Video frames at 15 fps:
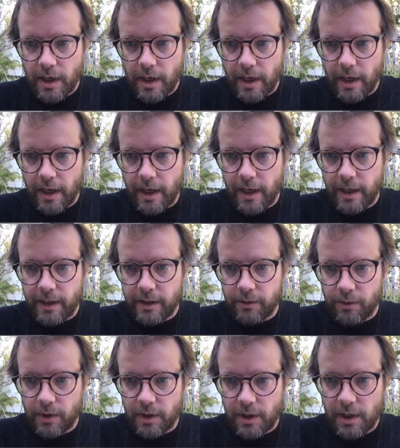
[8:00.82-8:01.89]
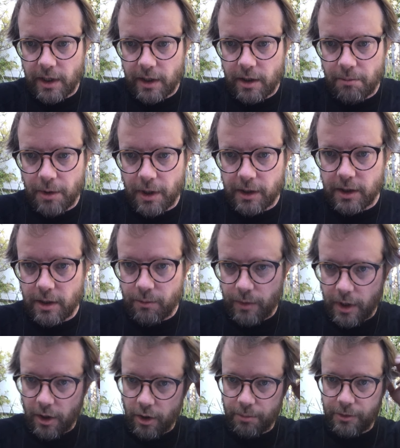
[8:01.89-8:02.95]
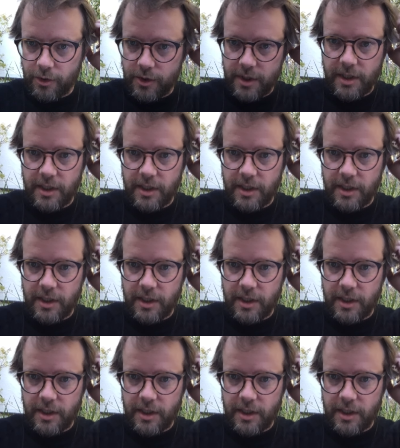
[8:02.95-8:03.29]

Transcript: And we're going to click the button and we hope to see